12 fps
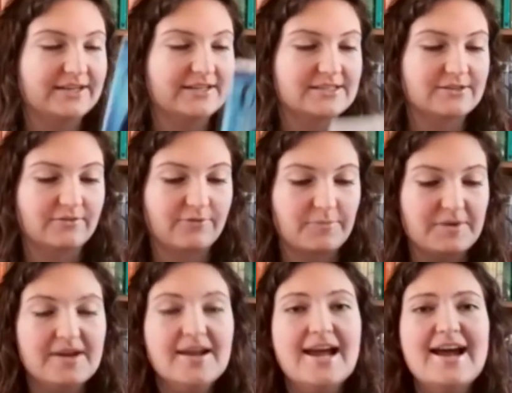that is not for
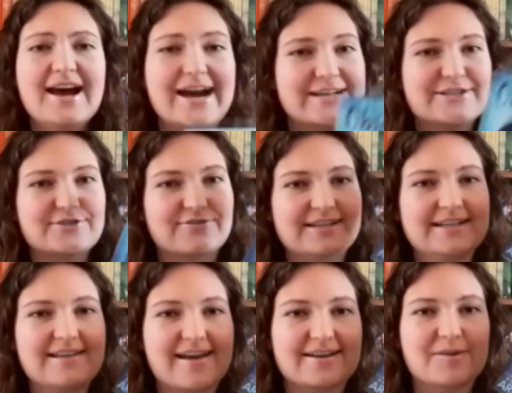me. I just really
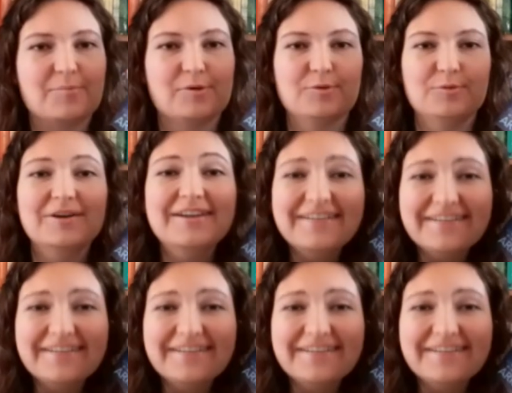like the blue.